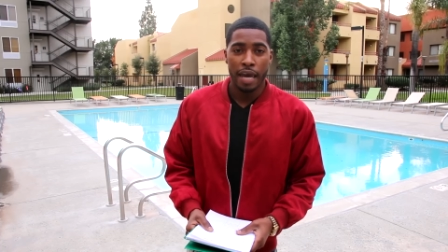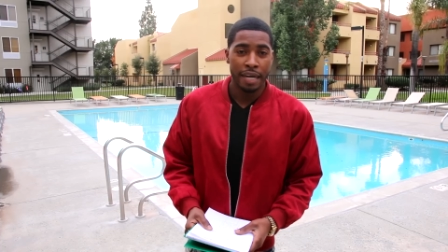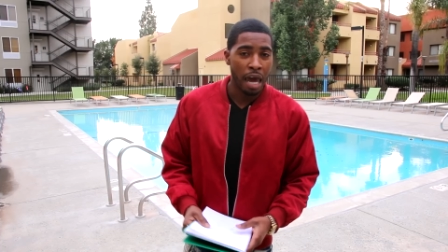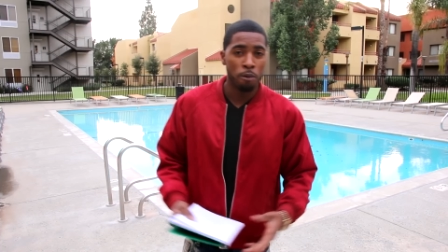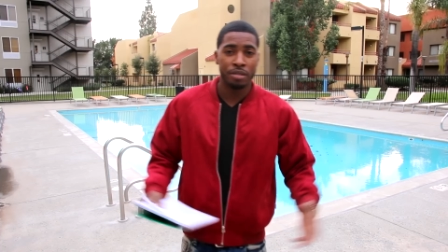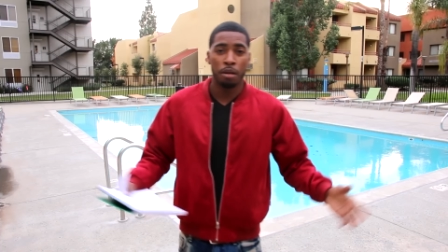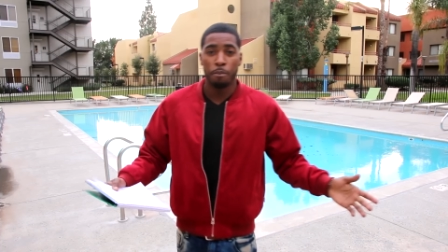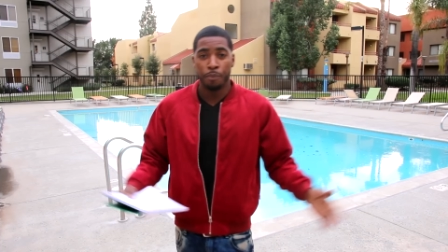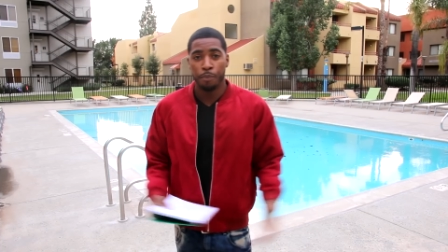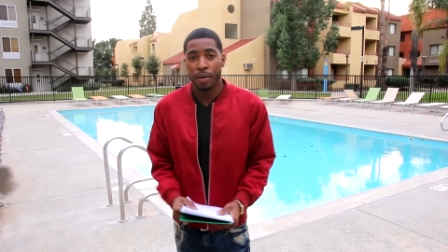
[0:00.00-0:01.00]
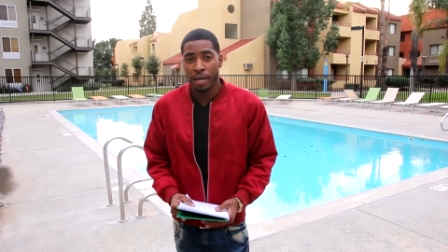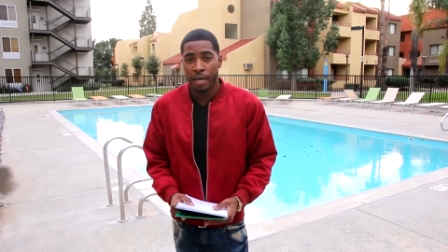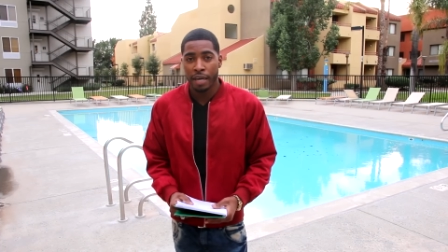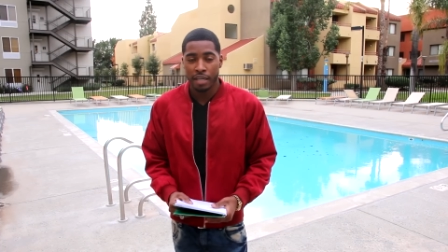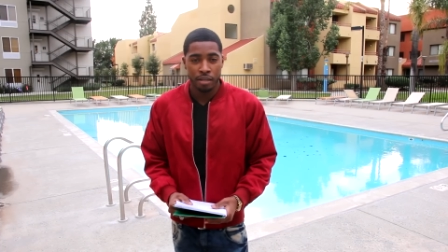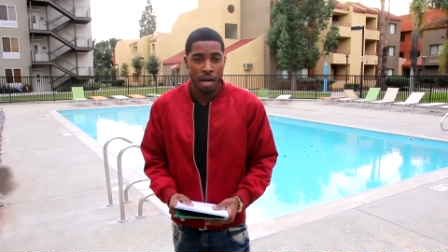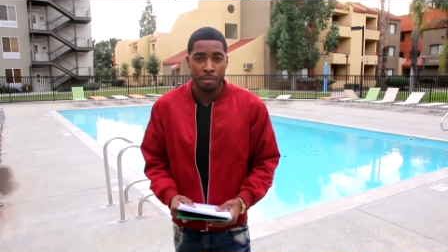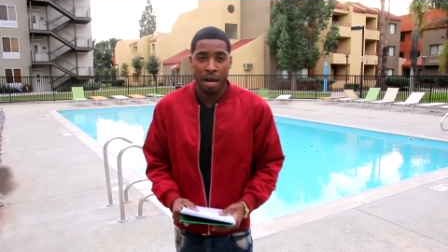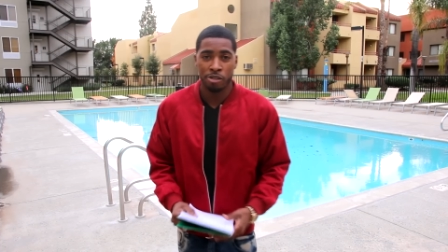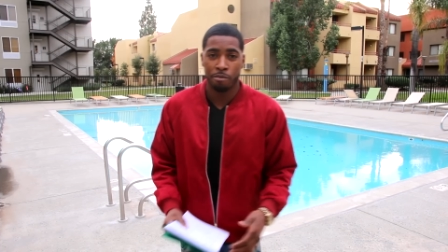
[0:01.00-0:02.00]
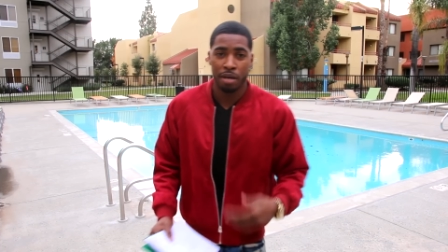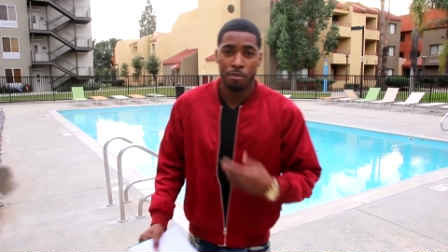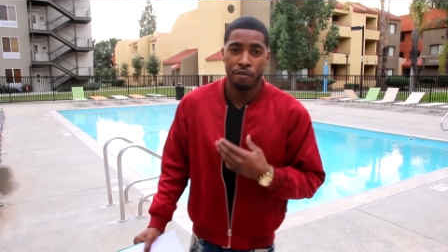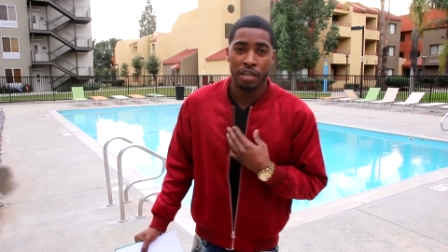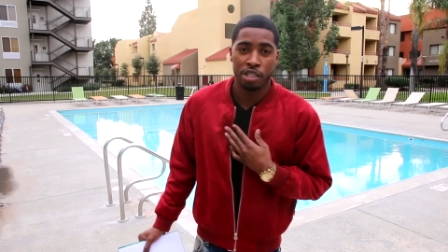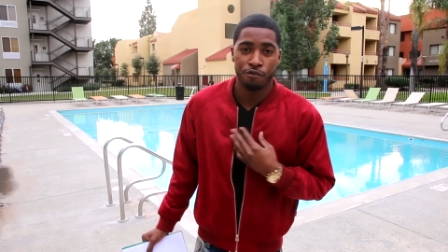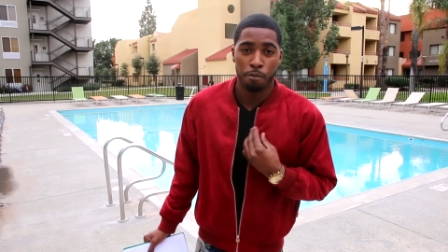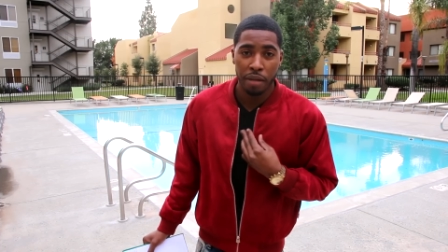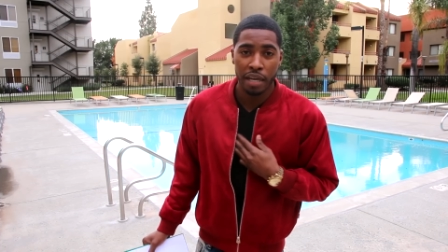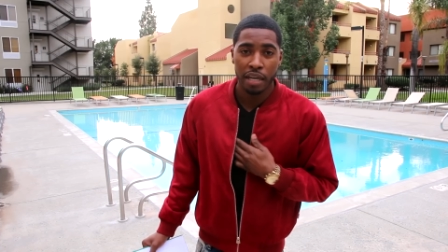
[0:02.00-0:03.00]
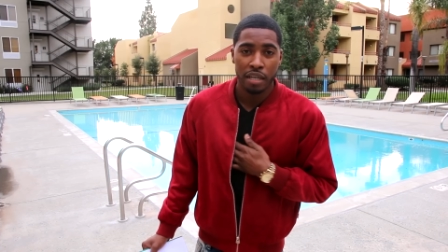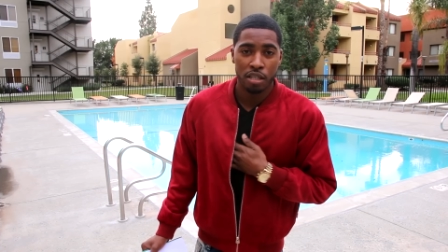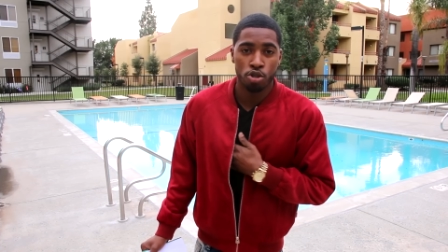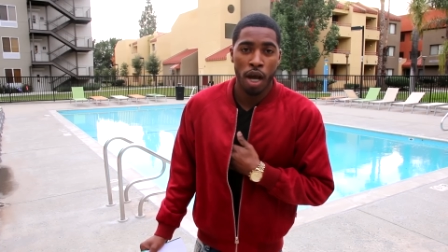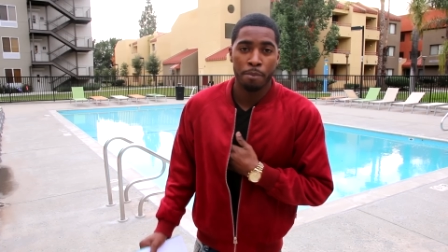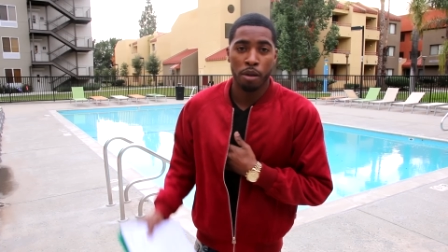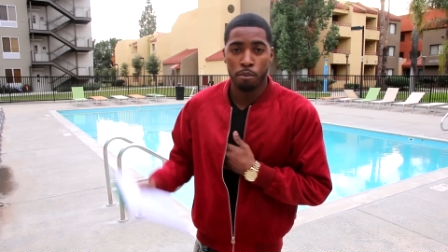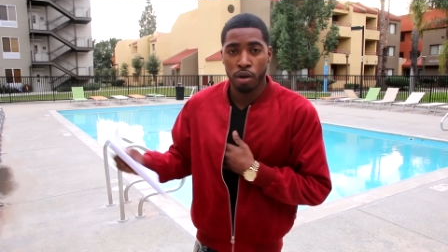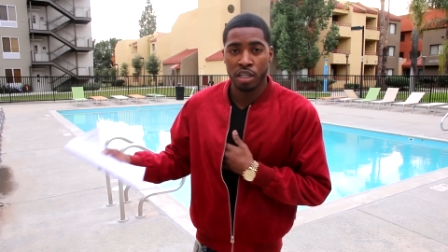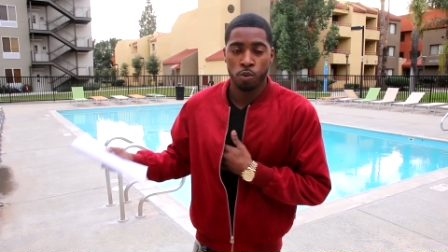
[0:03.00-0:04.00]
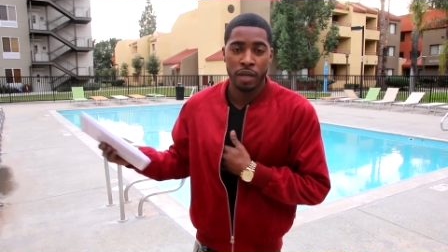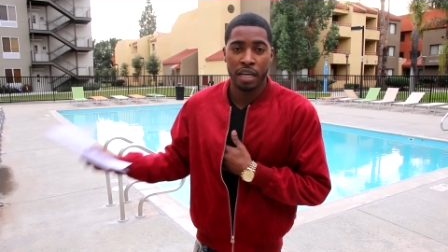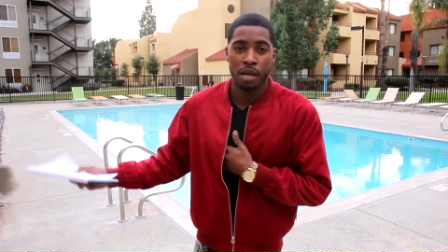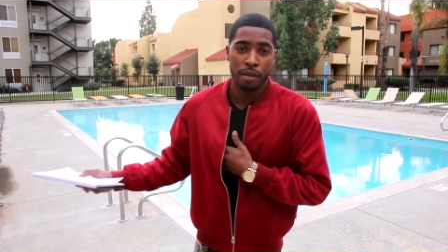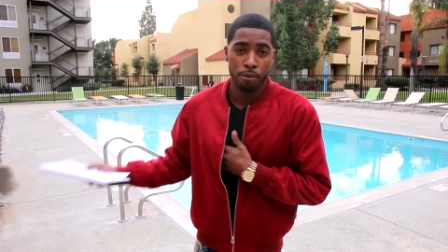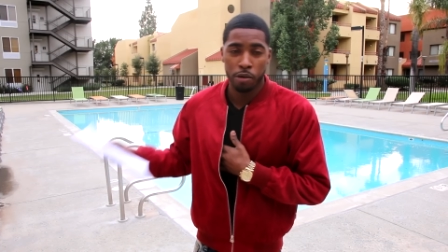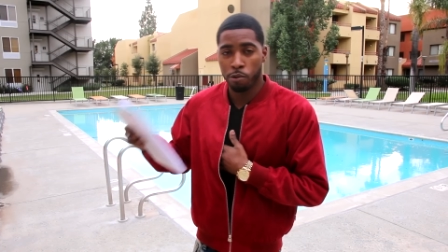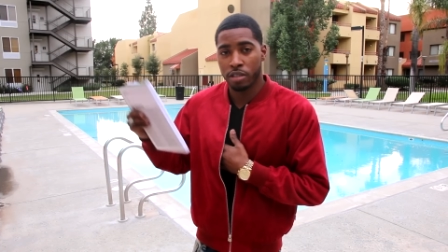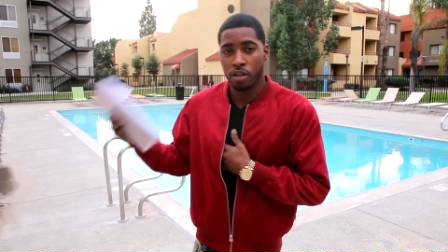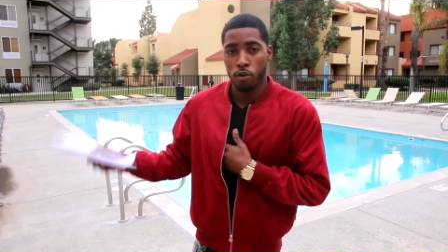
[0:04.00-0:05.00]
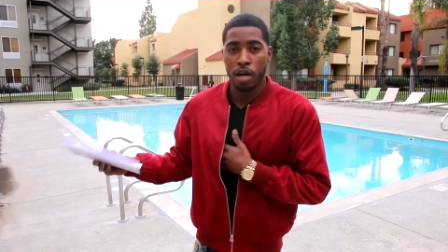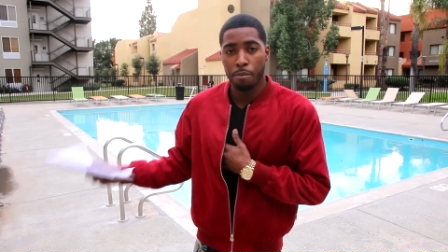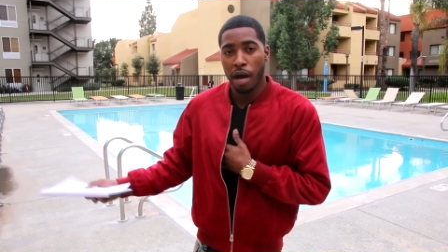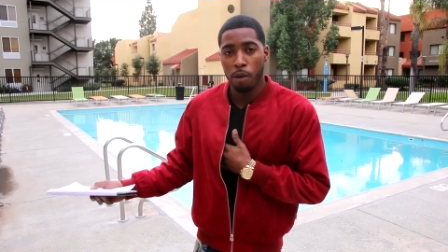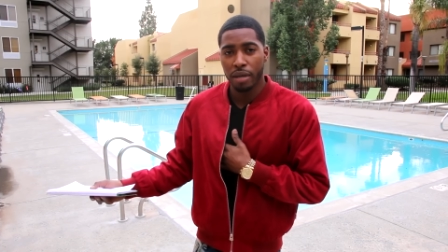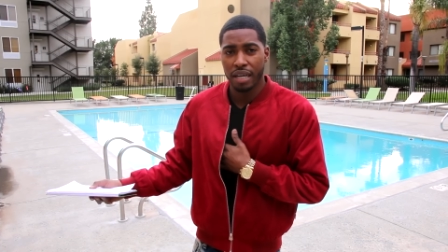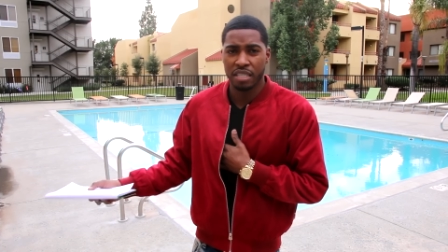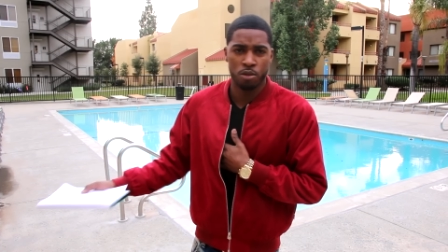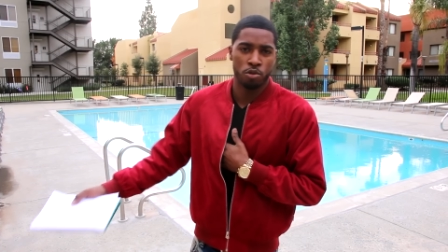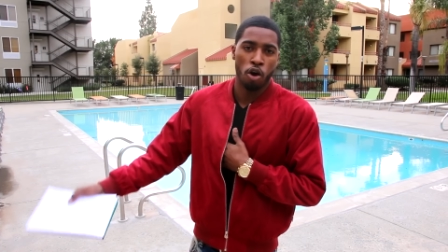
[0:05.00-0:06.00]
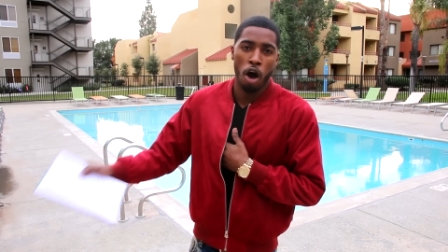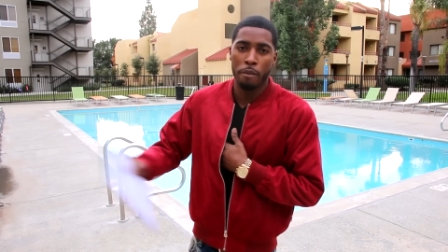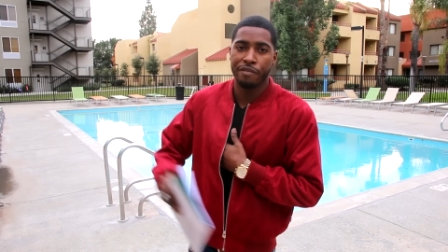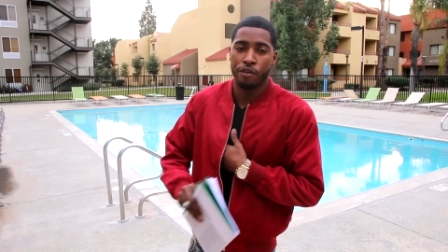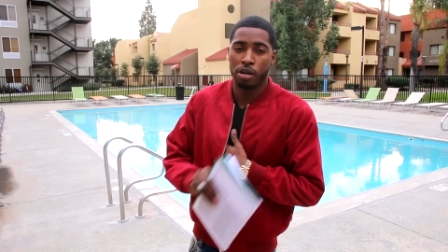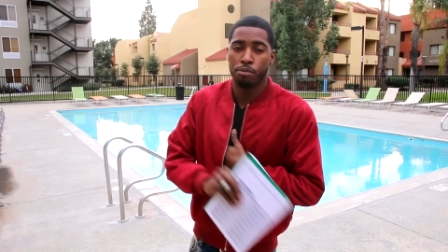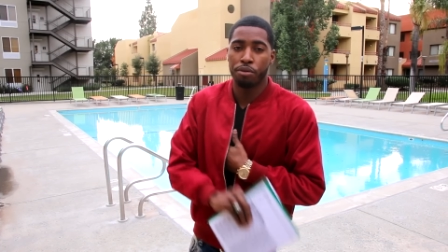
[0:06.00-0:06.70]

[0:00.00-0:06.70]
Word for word: And that was a big, you know I mean? That was a big motivation for me to drop the brush when it come, when it was gonna come out because this was all before the